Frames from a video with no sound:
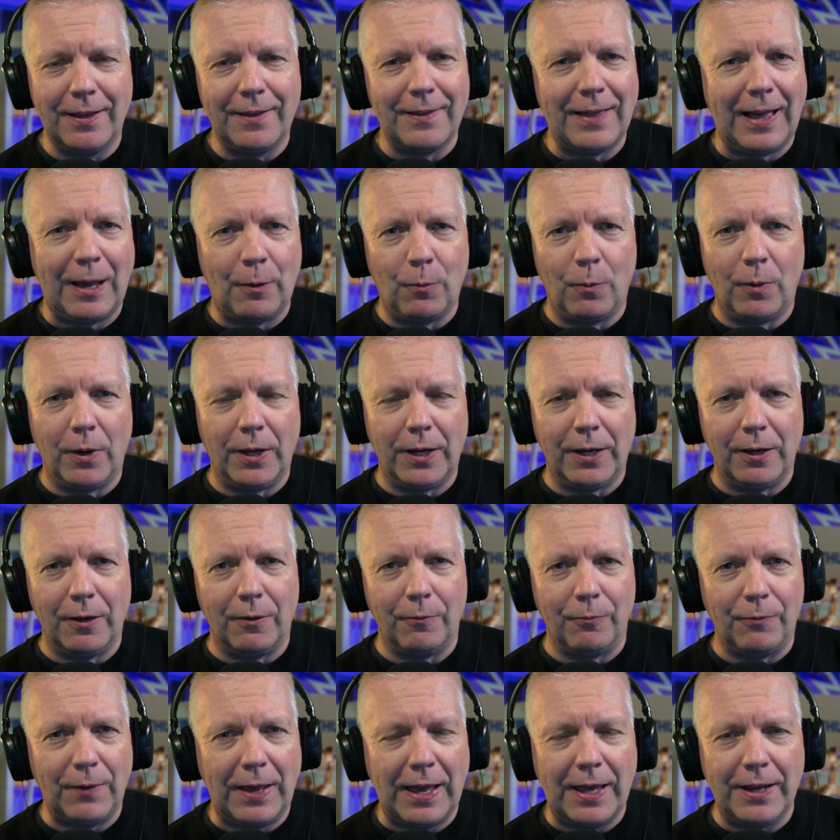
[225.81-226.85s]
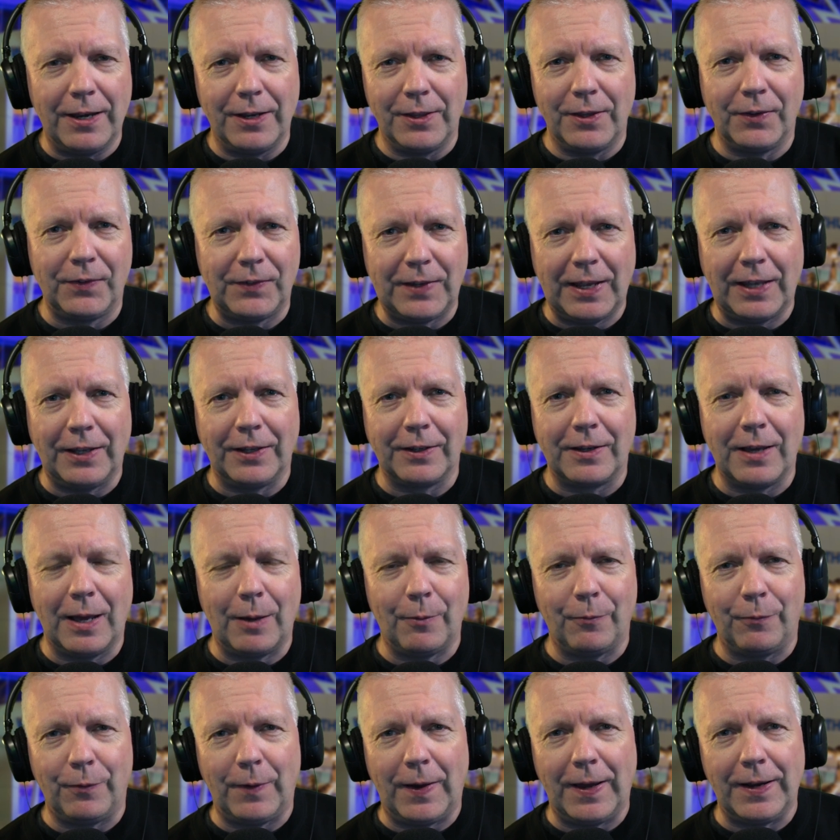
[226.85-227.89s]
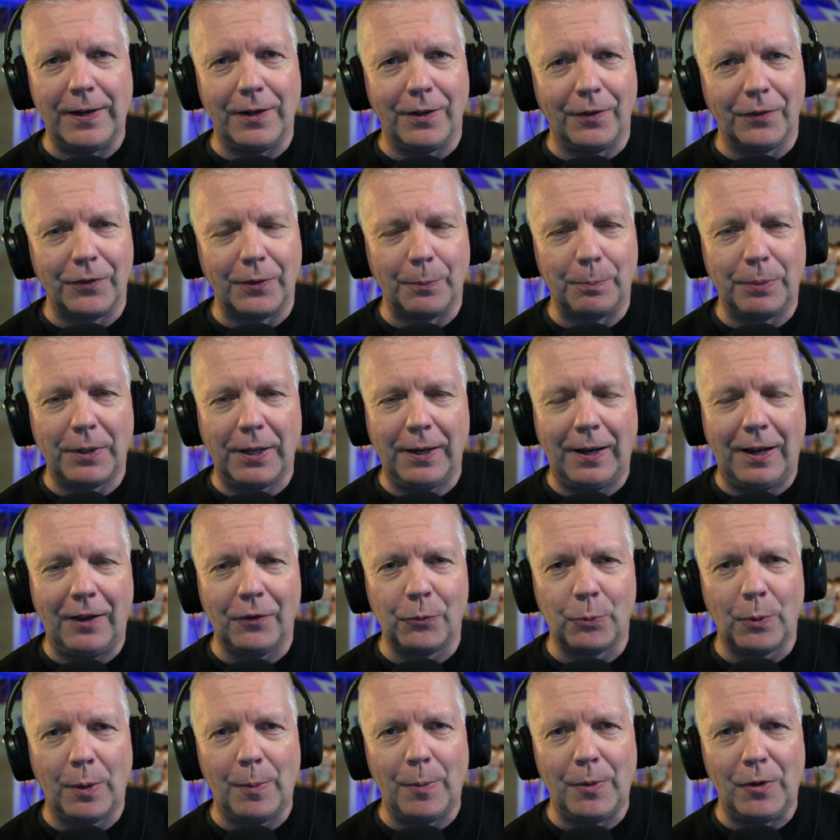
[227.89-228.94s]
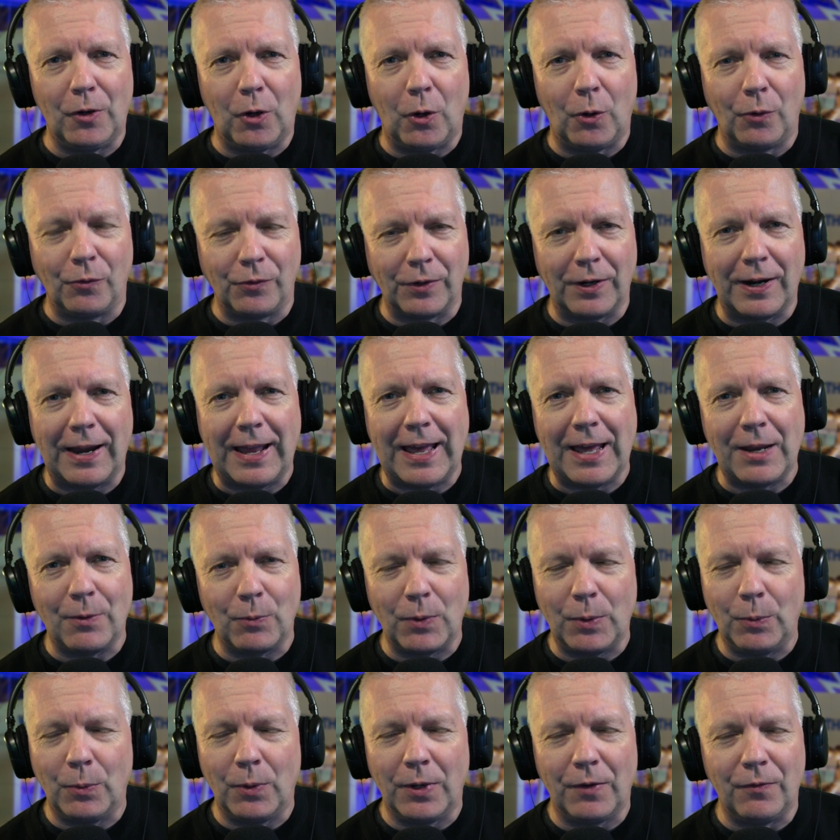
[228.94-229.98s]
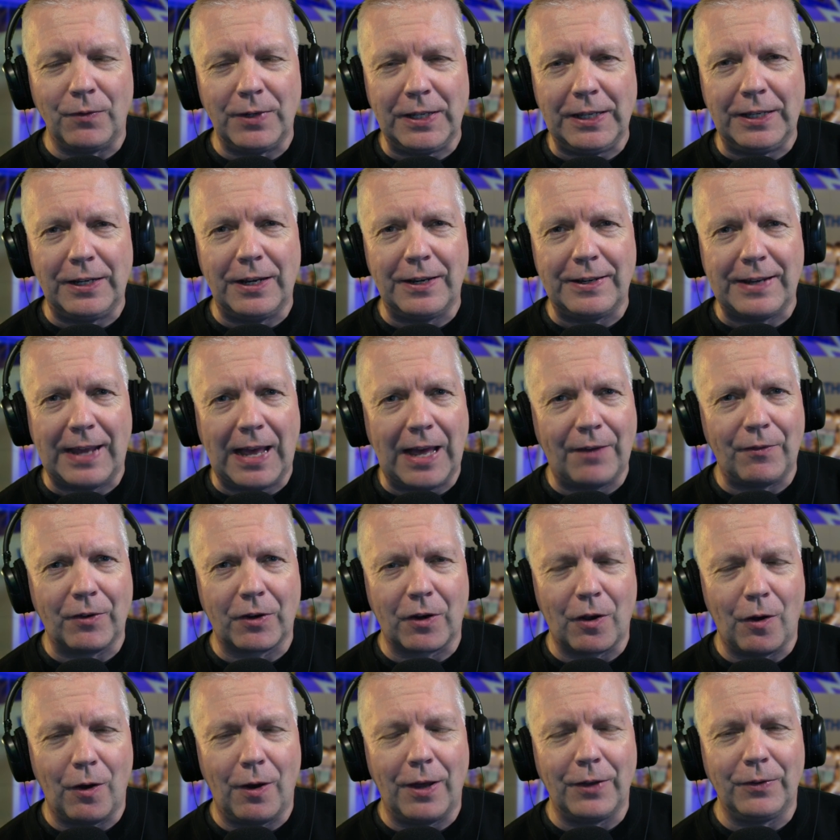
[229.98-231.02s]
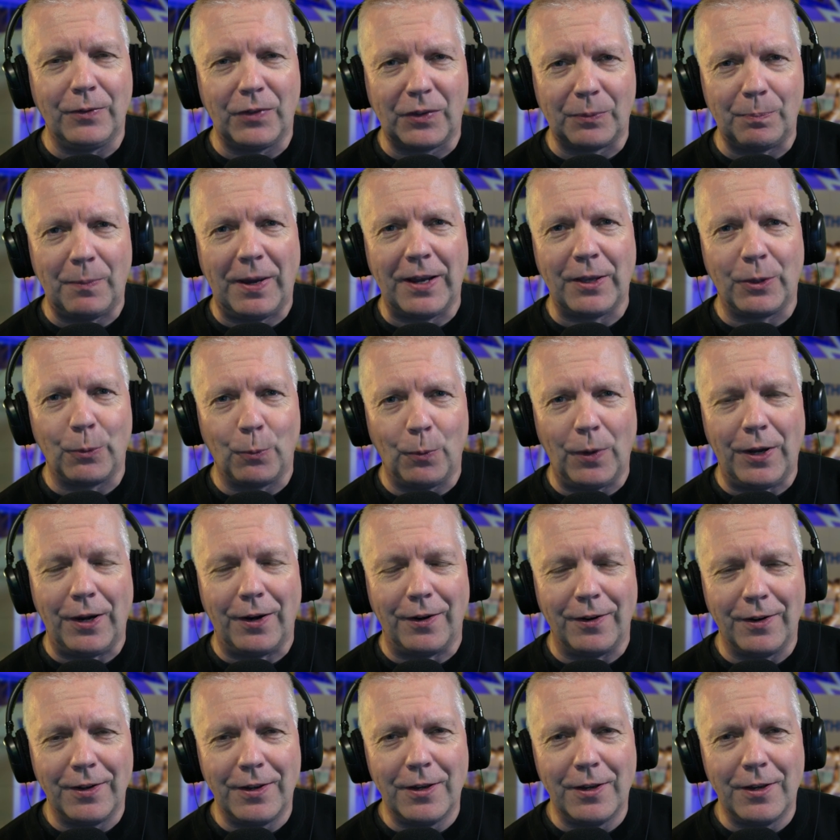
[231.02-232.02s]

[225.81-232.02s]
that would have ended the Stanley Cup Finals, the playoffs would have been over, and we would have needed to have a Conn Smythe winner.